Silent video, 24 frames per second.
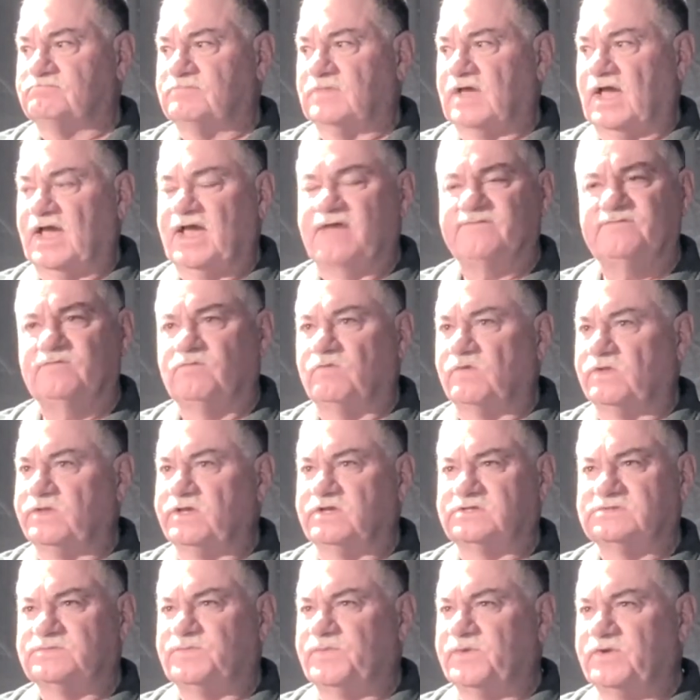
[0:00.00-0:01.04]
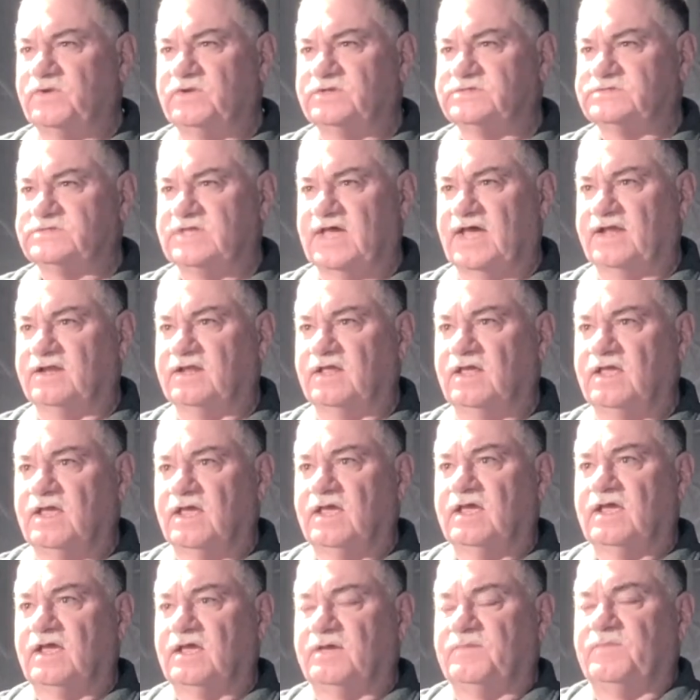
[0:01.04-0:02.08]
I haven't really experienced that.
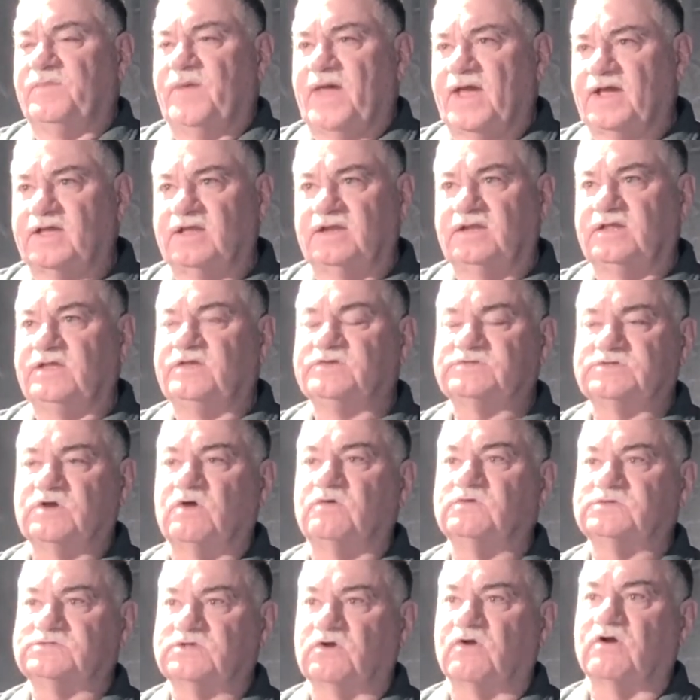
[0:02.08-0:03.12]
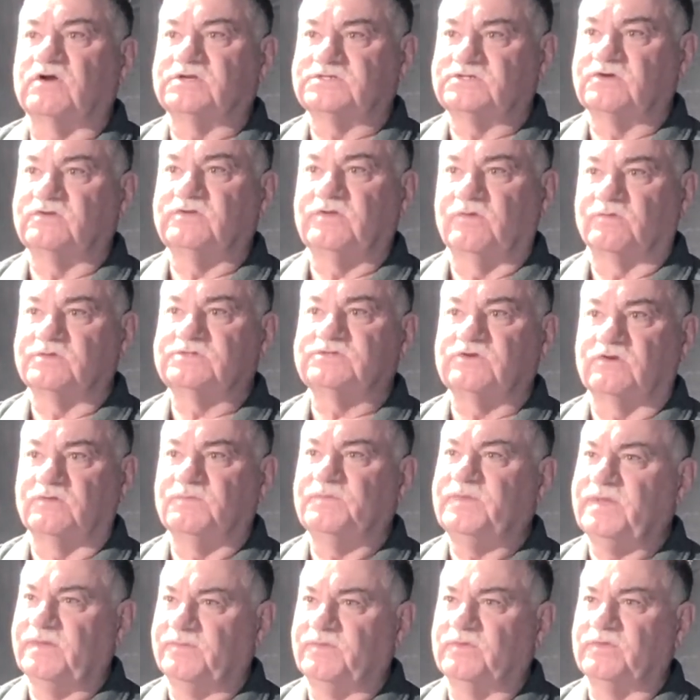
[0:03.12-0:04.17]
Back in the East Coast, there were certain
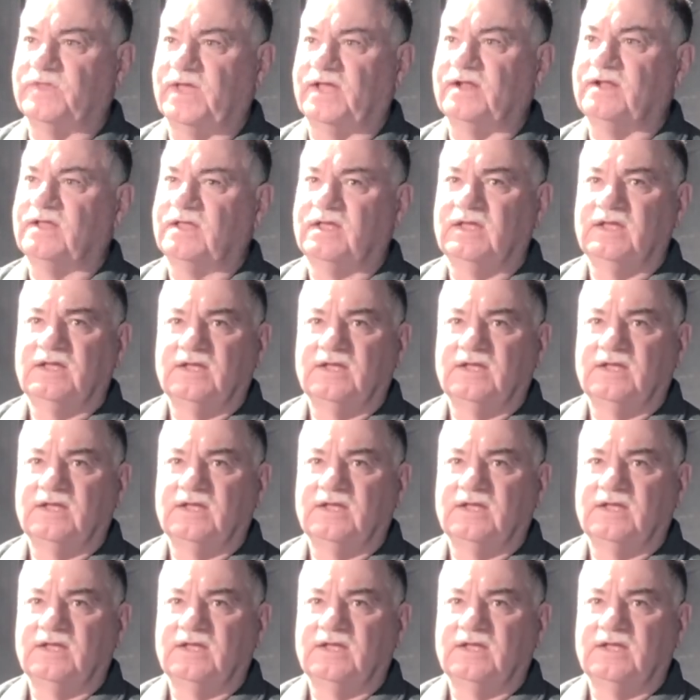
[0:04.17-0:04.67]
people that